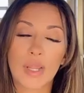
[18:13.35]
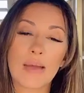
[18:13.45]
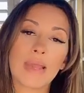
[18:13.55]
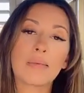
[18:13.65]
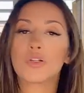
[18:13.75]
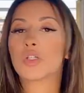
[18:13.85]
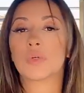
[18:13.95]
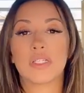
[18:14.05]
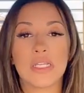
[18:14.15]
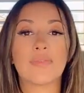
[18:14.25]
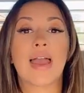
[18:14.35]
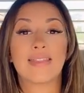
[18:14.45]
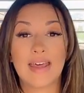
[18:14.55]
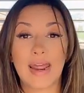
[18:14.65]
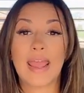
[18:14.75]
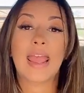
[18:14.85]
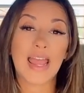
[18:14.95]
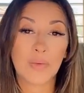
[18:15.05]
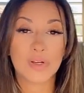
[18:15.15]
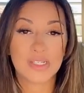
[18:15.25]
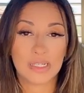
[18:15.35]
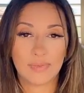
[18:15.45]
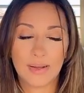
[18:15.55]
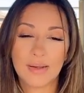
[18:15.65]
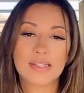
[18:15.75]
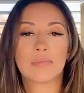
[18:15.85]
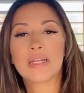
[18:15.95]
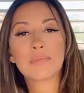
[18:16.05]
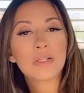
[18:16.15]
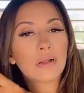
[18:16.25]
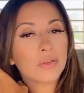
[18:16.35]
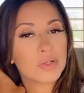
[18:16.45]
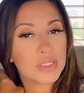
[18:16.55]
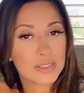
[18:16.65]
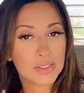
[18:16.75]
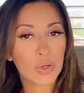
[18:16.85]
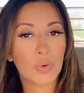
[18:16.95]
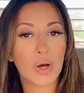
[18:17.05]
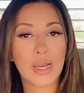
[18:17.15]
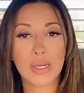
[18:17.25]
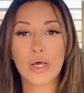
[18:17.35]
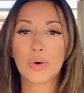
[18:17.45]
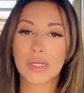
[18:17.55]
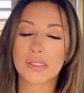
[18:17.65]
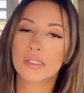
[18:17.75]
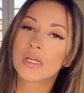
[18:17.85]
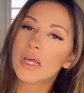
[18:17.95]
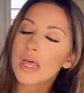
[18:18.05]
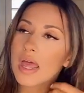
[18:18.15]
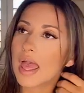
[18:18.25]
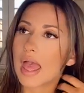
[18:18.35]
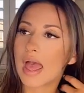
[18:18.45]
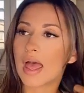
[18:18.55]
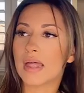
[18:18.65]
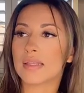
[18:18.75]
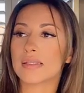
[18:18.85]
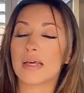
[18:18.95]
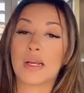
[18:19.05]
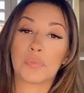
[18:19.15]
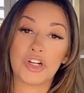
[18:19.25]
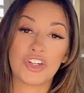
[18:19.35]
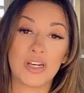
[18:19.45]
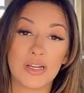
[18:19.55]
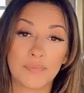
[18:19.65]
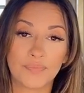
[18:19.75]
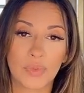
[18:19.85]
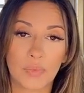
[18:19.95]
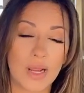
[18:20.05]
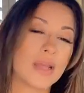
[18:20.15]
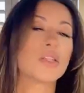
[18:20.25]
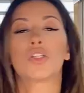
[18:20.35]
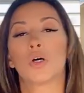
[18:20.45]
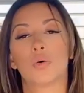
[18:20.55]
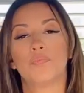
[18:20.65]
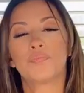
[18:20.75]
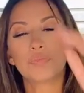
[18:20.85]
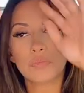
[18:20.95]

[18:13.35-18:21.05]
I'm able to receive and that I am receiving, because sometimes a lot of those things go unnoticed and unappreciated, right? So